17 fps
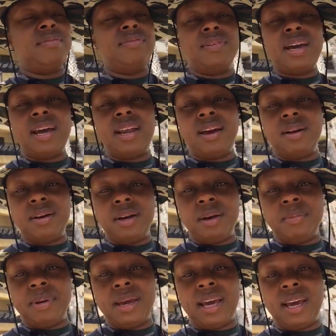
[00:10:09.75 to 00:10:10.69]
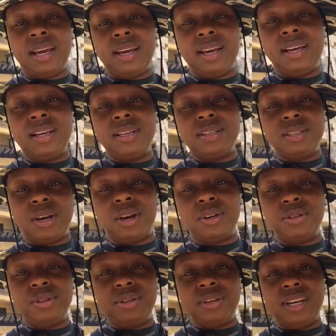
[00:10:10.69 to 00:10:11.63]
If not, I'll come back and
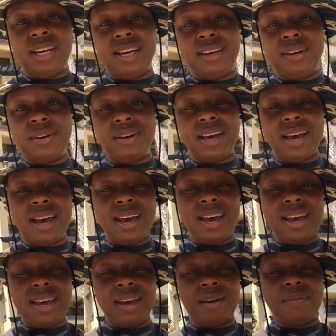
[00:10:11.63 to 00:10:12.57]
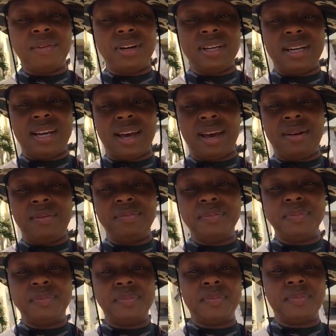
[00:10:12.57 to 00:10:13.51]
talk to you again, okay? Have a good day.